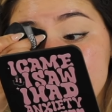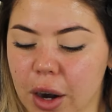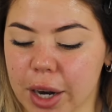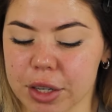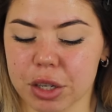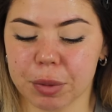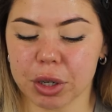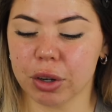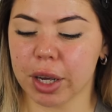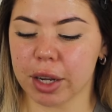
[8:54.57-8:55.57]
All right, so I'm
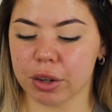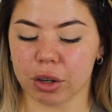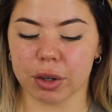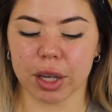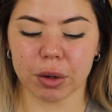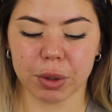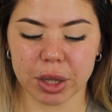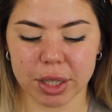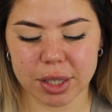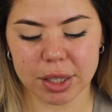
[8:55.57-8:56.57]
gonna go ahead and go in
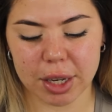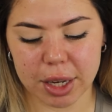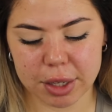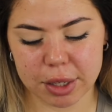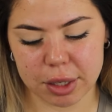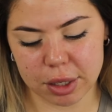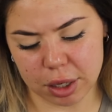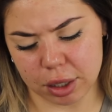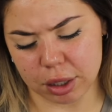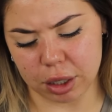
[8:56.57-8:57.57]
with this NYX.
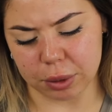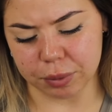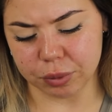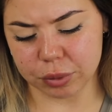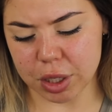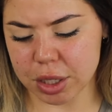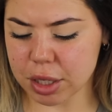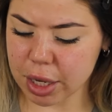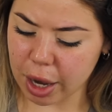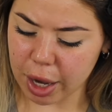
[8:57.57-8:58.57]
This
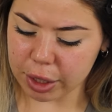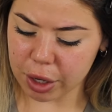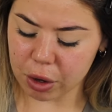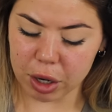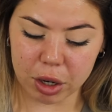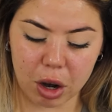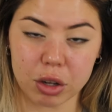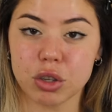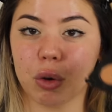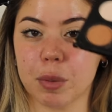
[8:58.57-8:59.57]
is a highlighter and
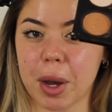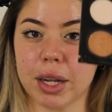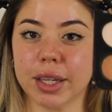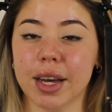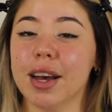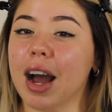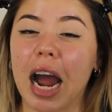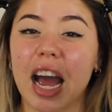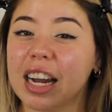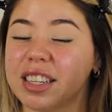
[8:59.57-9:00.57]
contour palette.
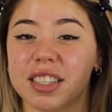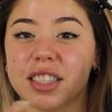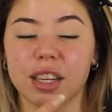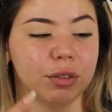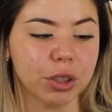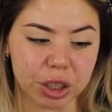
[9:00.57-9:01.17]
I had this thing for